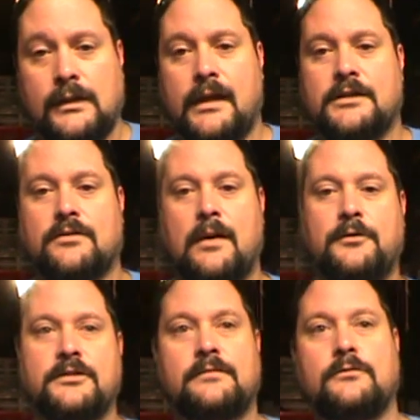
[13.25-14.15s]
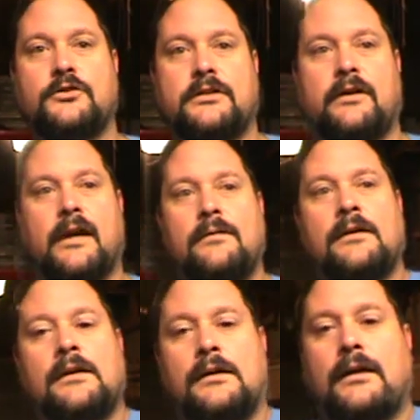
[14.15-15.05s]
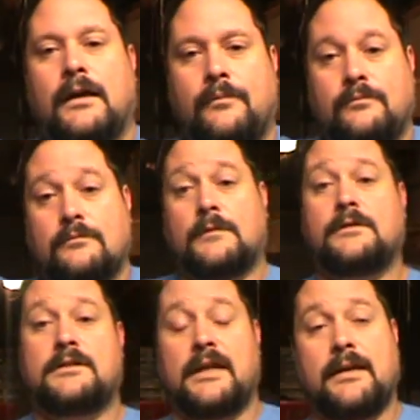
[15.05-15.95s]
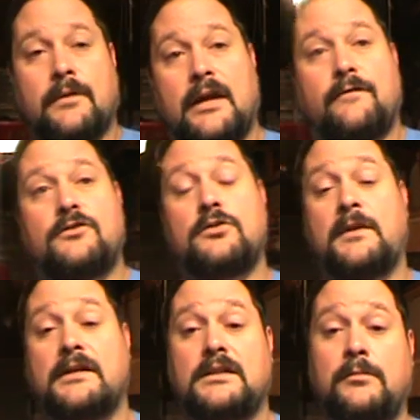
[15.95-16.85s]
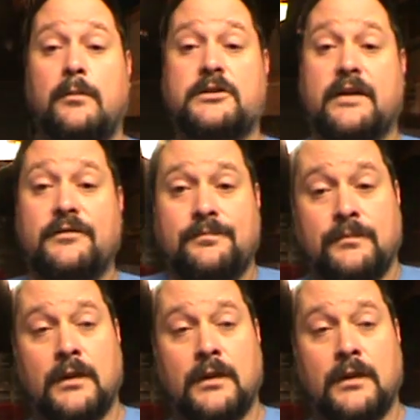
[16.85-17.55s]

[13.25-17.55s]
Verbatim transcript: Hey, Scrappers, Moose here again. Um, tonight I'm going to have two-minute tip number seven.